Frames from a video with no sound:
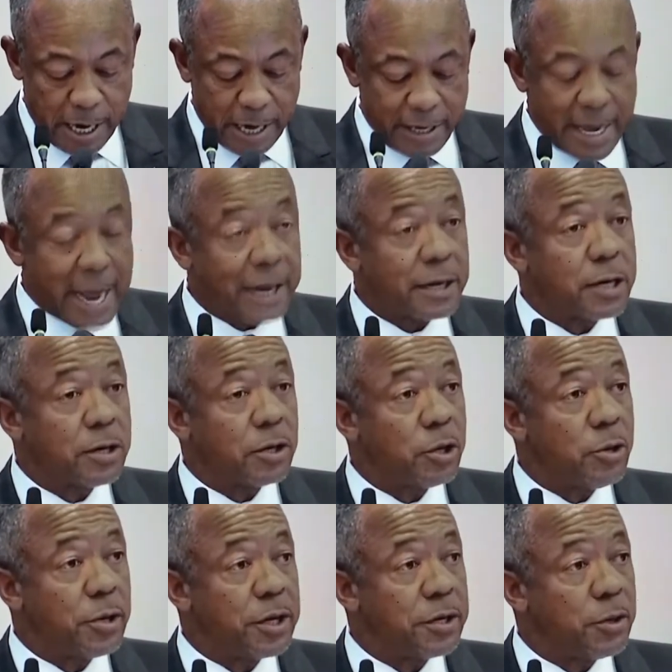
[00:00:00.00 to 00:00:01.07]
And that
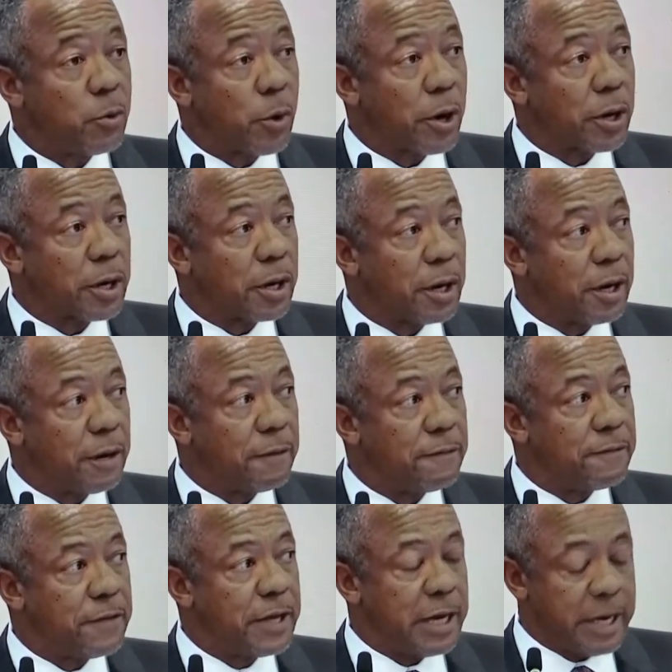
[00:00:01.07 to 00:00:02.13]
concluded the work of
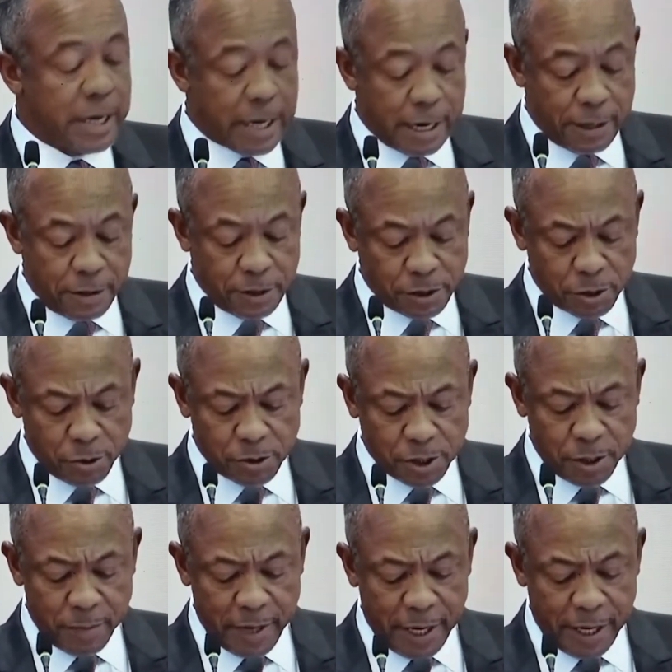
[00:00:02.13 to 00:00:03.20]
the, uh, the
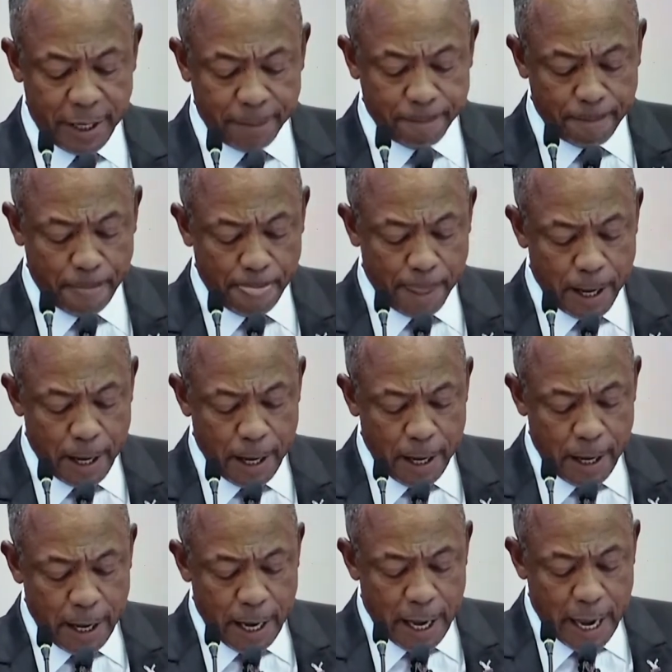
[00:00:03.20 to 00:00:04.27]
search committee.
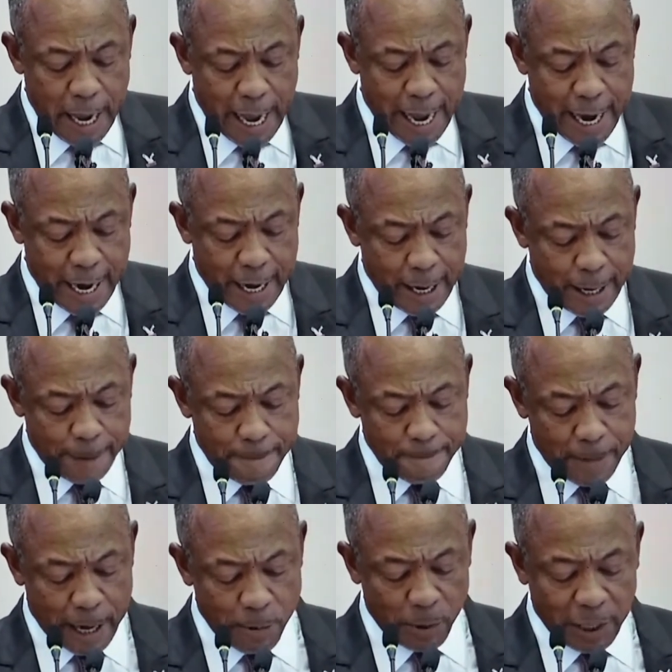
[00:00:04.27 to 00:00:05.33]
I,
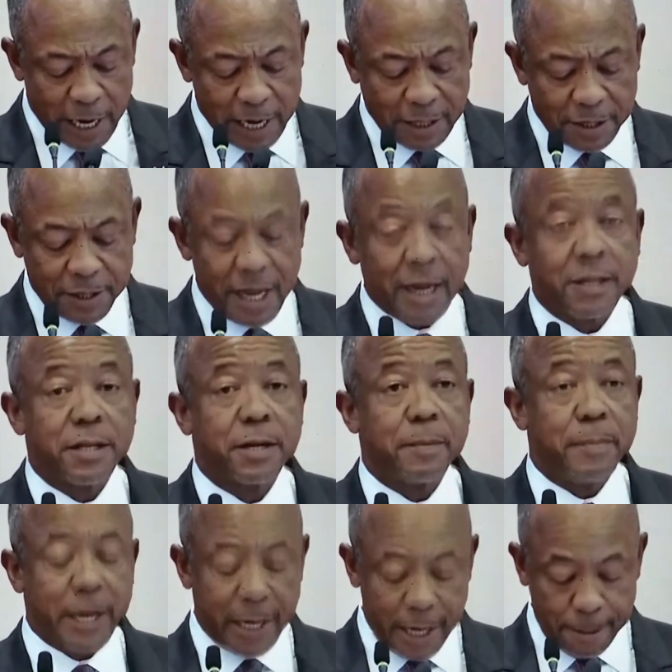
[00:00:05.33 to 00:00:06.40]
uh, I would like to thank the
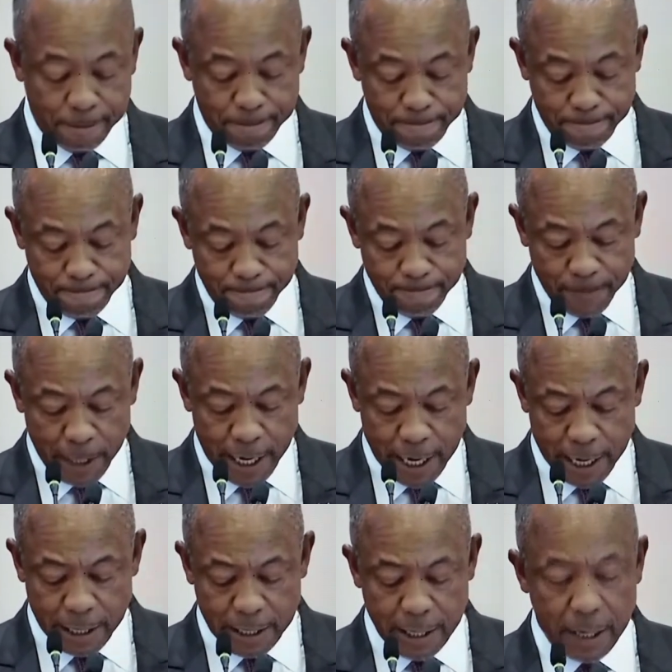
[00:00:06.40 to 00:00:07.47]
committee
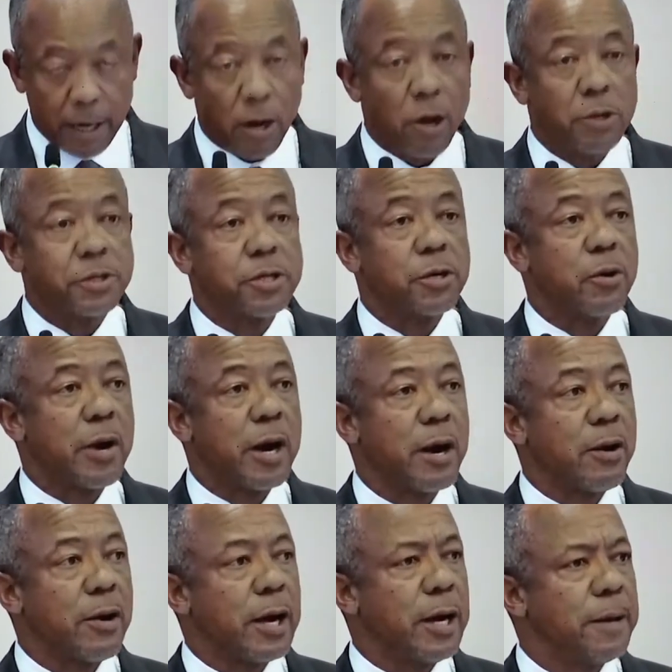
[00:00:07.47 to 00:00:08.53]
and uh, also
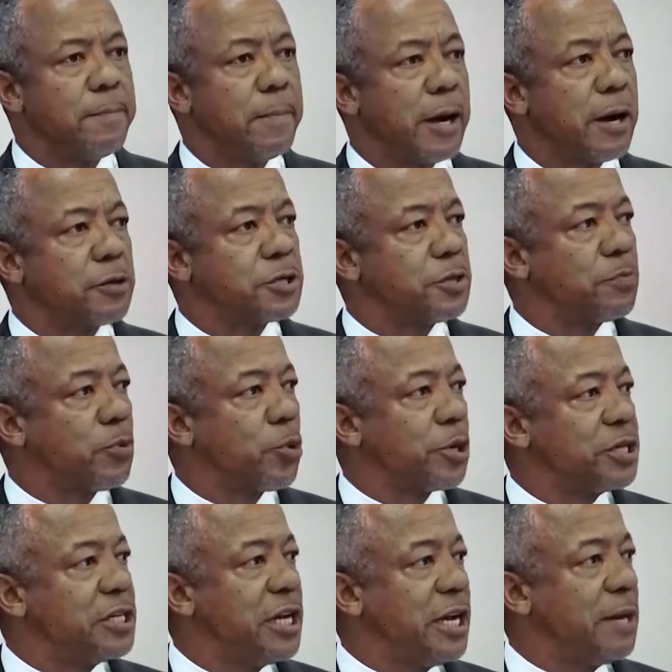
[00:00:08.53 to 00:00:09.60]
our, uh, our
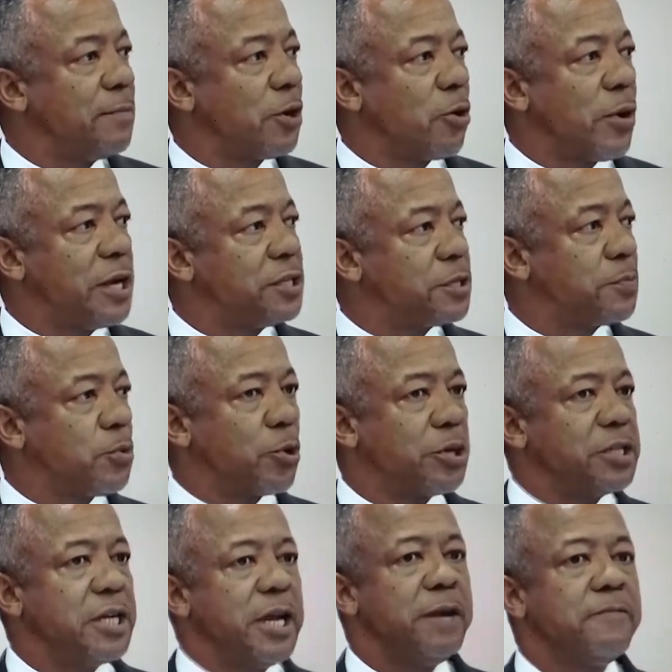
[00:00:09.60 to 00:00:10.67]
support team, a great
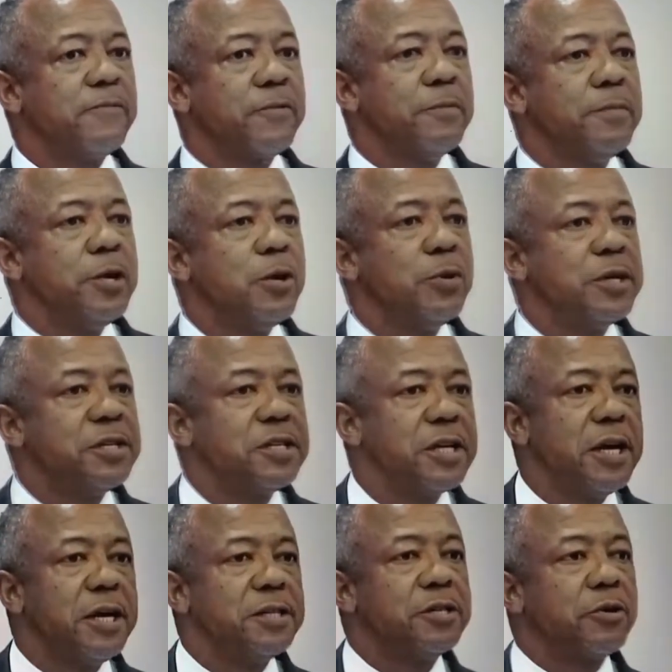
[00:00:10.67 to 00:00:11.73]
support team from
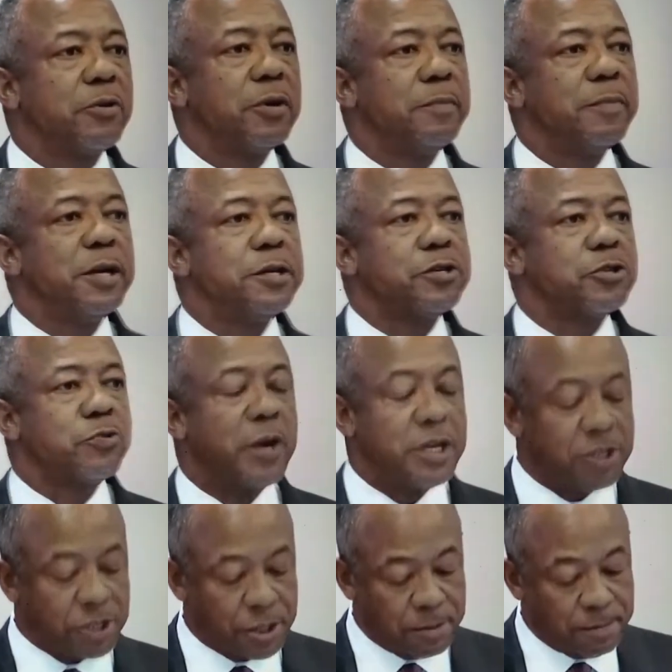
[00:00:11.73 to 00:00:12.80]
UNC General
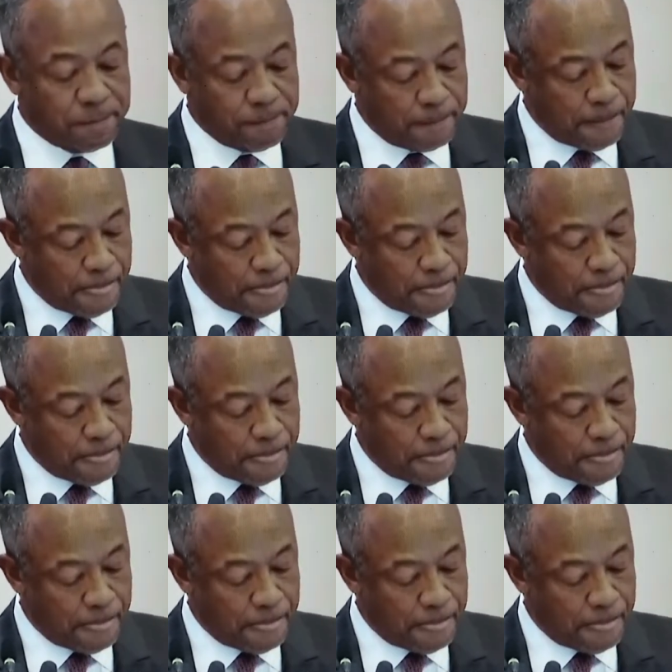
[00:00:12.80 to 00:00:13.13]
Administration